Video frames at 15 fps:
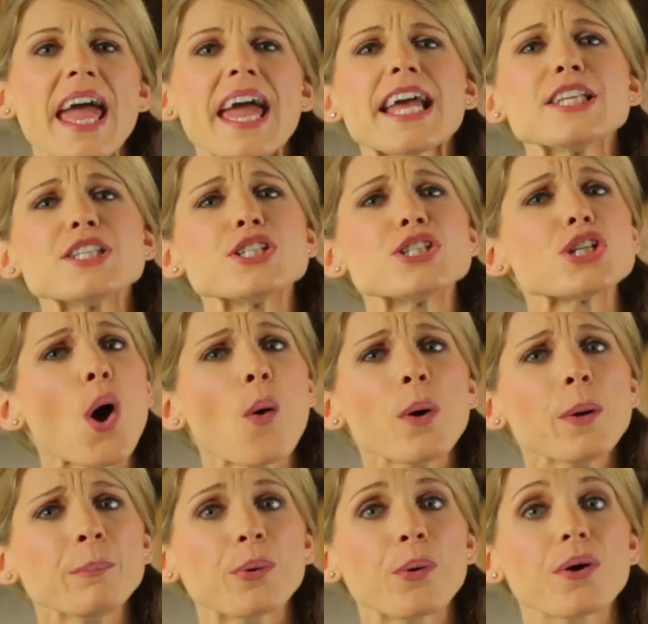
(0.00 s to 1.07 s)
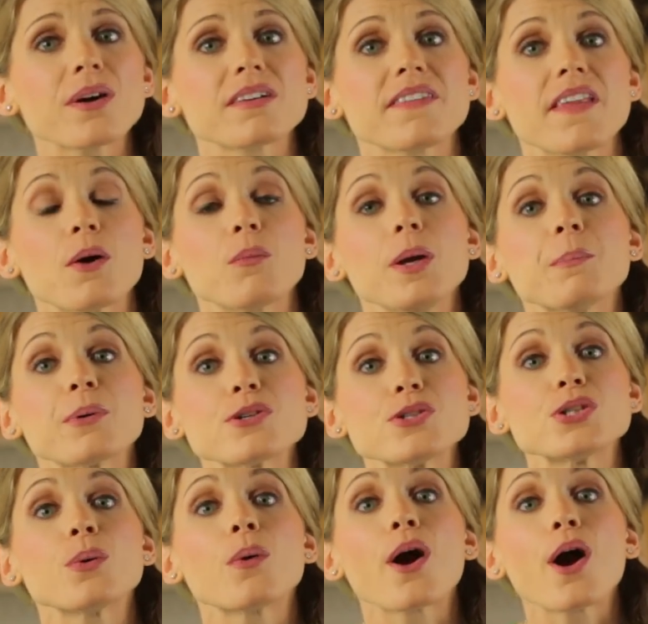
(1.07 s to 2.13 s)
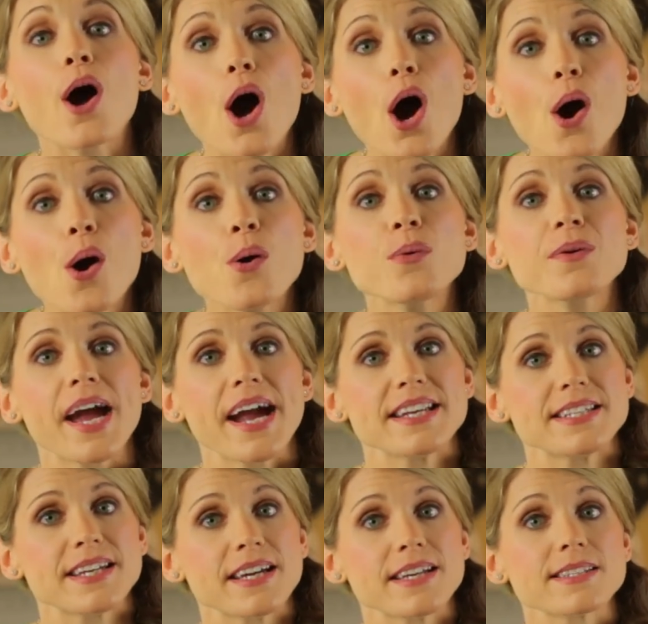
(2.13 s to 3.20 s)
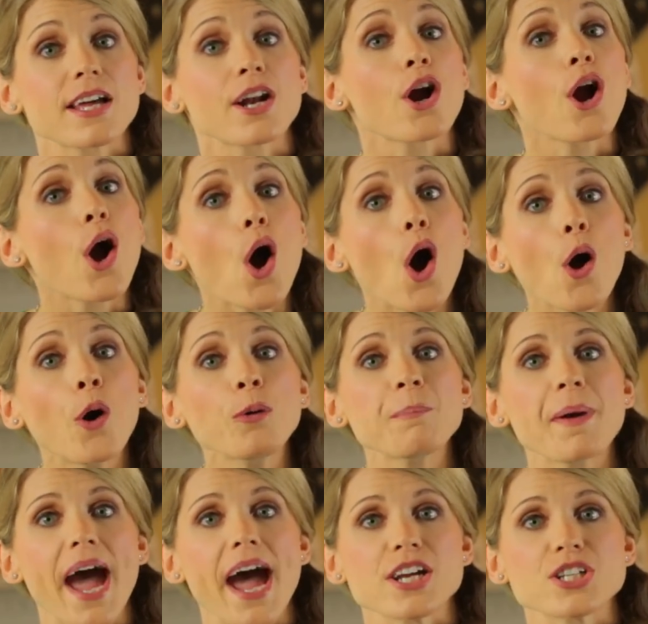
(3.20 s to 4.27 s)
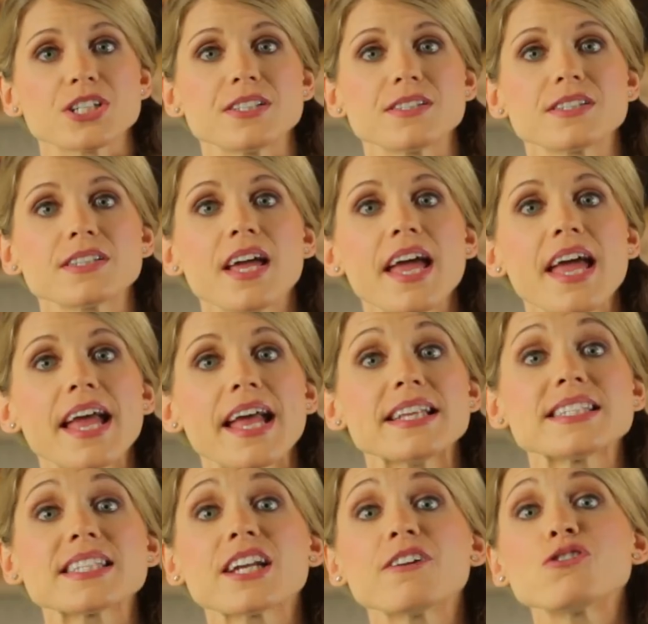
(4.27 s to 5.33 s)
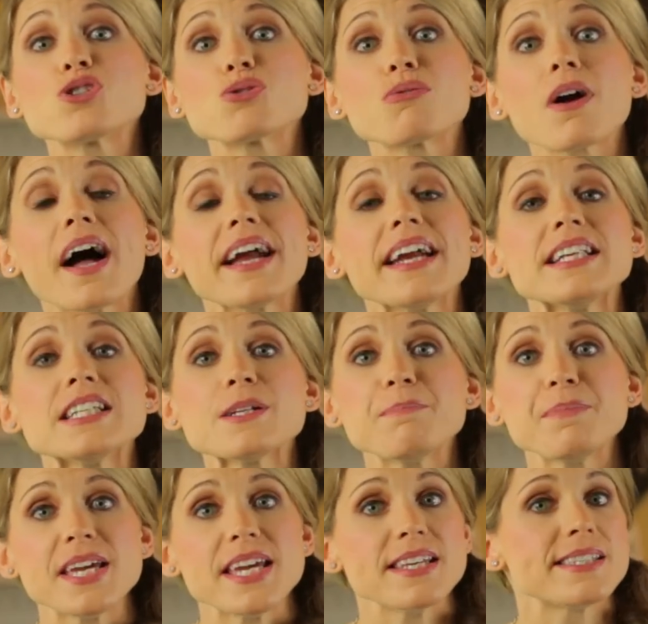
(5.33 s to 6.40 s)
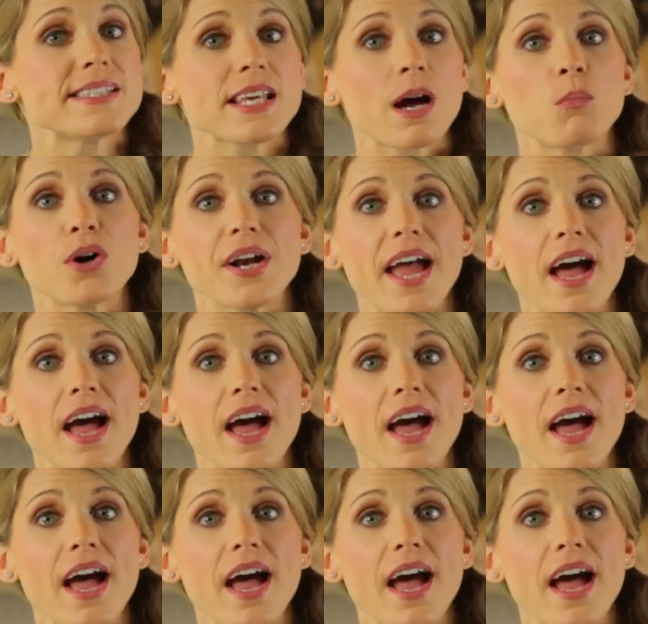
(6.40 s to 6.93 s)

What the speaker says: It's so important that we pursue our own ideas and our own passions instead of trying to be someone